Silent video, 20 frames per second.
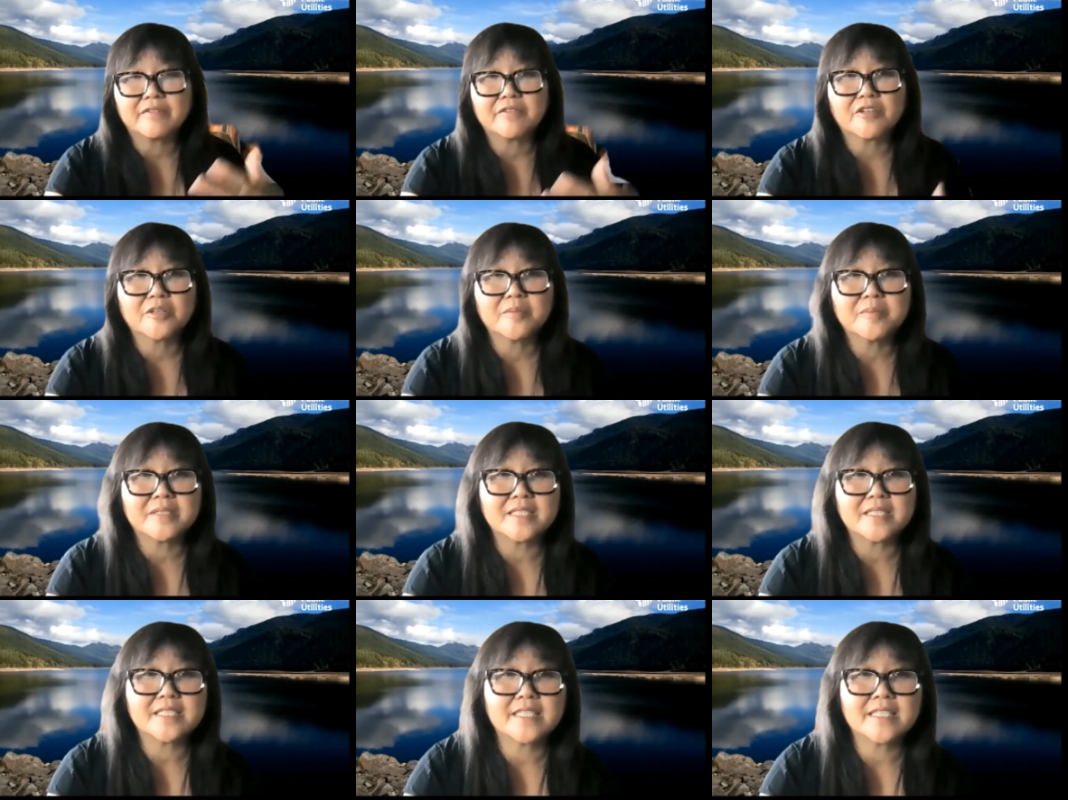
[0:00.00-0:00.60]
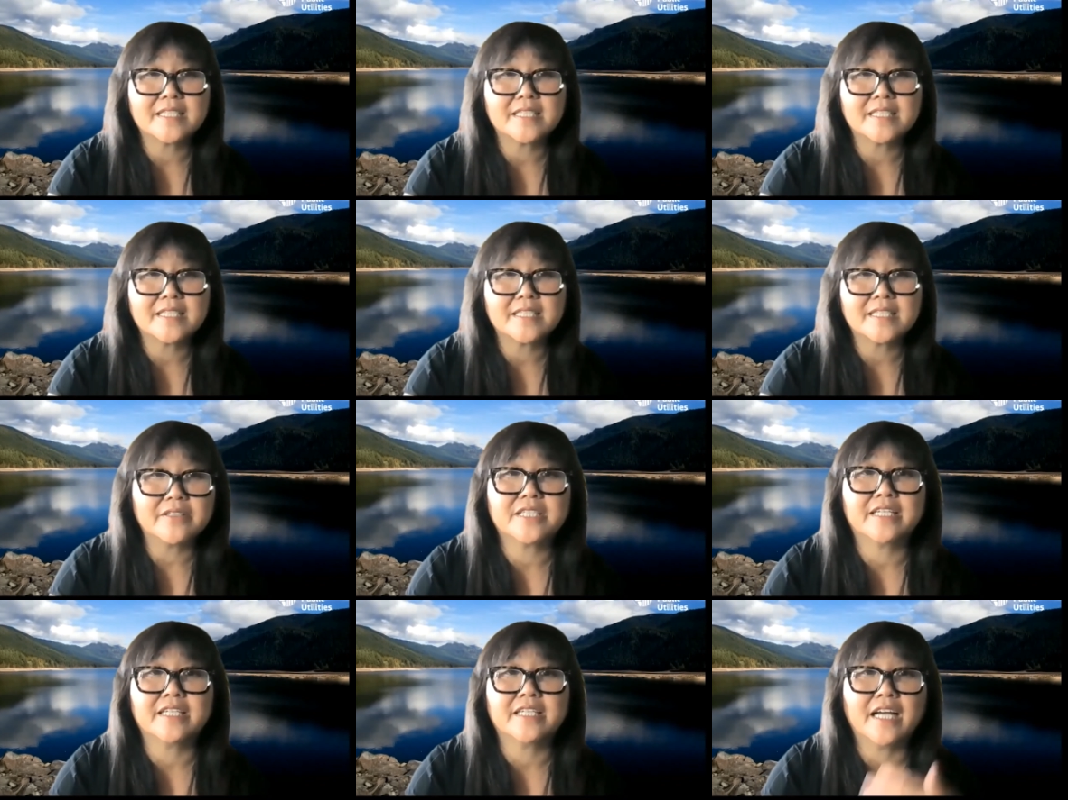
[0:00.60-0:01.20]
of urban
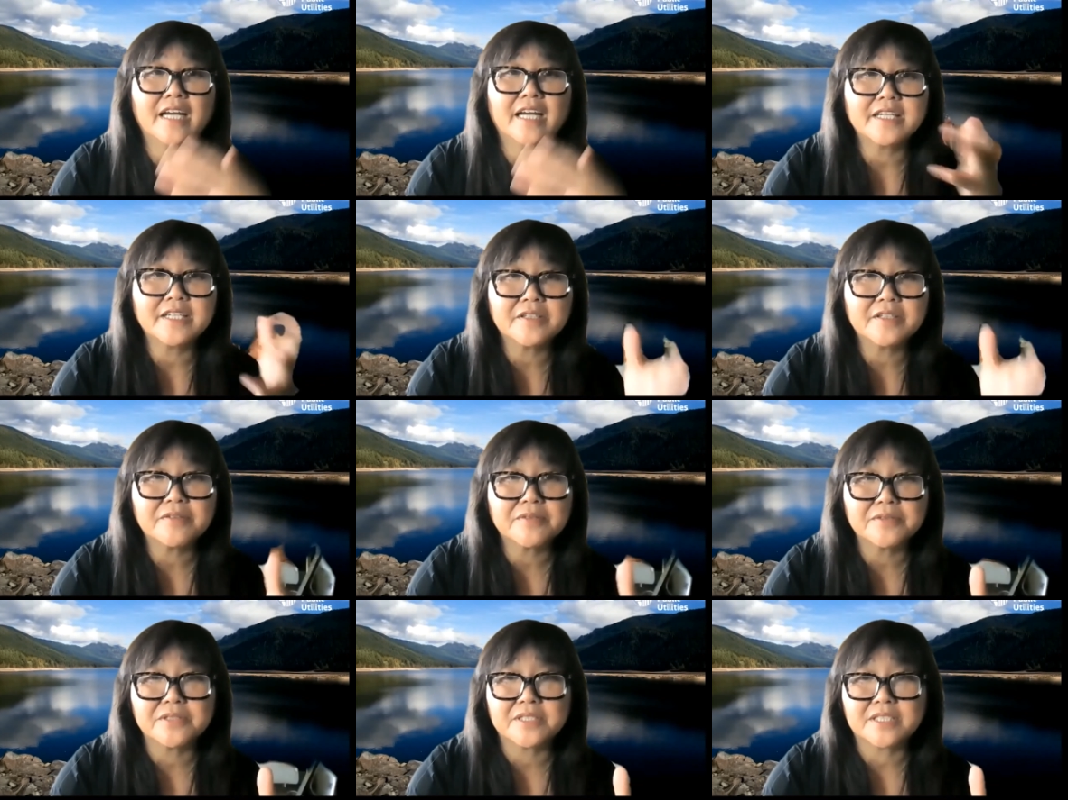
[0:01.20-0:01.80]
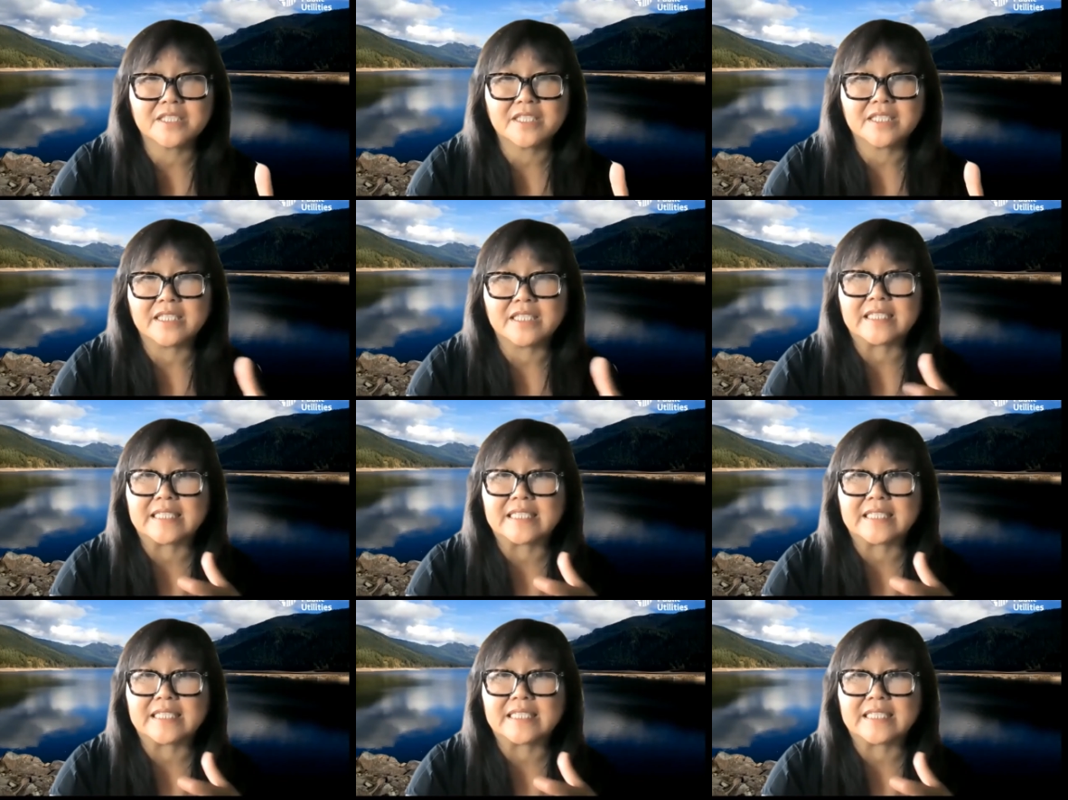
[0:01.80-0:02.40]
centers and cutting through
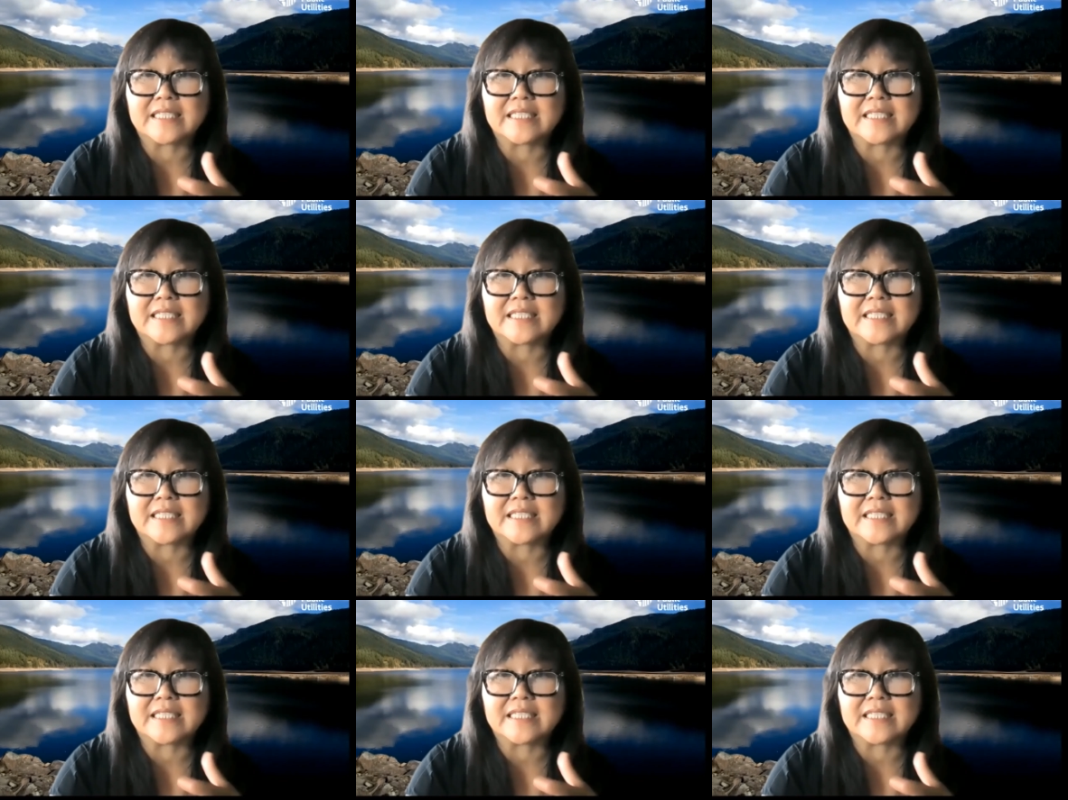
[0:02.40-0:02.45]
cities